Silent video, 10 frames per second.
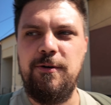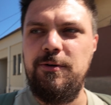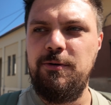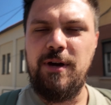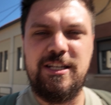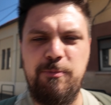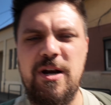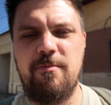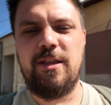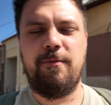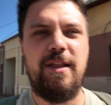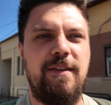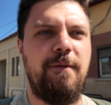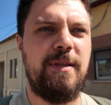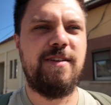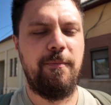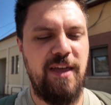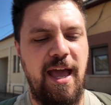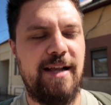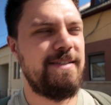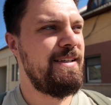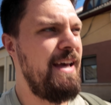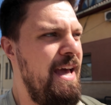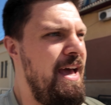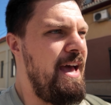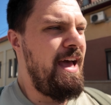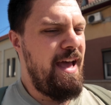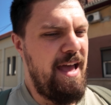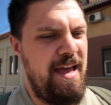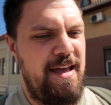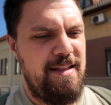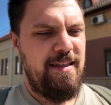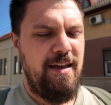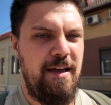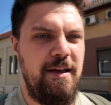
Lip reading: to experiment with something else. And